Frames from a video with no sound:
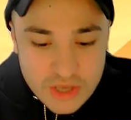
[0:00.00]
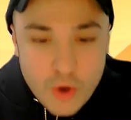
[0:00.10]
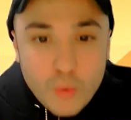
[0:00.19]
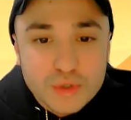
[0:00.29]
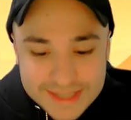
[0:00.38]

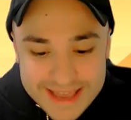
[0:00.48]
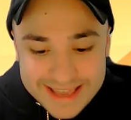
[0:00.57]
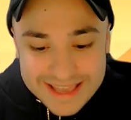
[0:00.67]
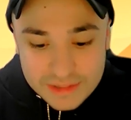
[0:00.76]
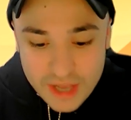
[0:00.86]
was
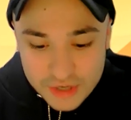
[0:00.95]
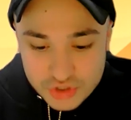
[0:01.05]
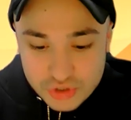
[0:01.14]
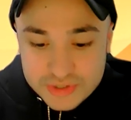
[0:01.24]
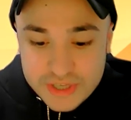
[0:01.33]
taking
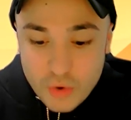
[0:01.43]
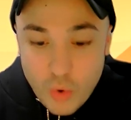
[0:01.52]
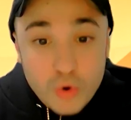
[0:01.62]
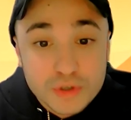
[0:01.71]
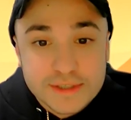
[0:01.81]
lectures and
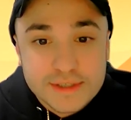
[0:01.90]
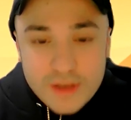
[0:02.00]
courses